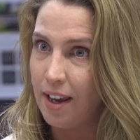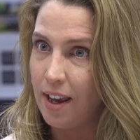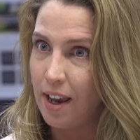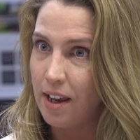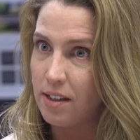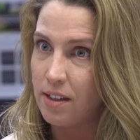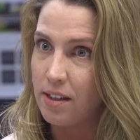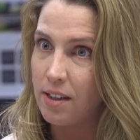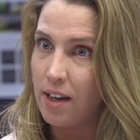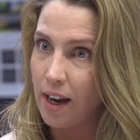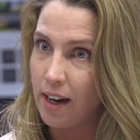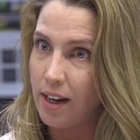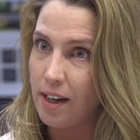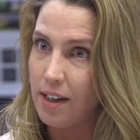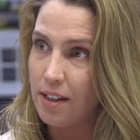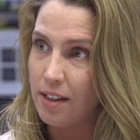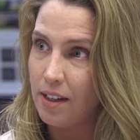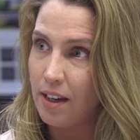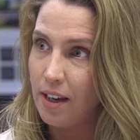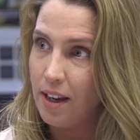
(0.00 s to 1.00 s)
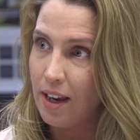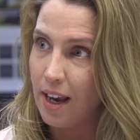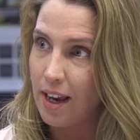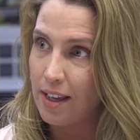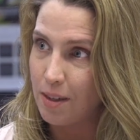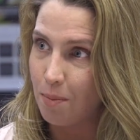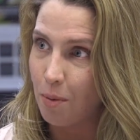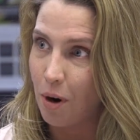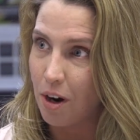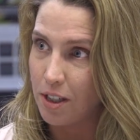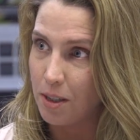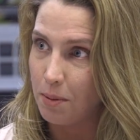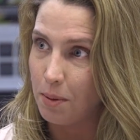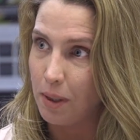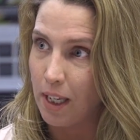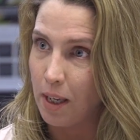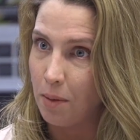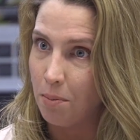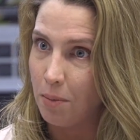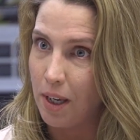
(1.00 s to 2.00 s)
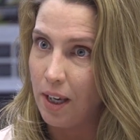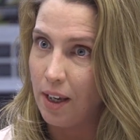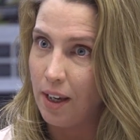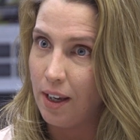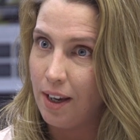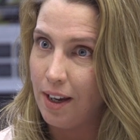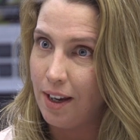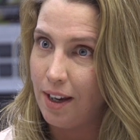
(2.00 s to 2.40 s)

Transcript: as tight as it possibly can be.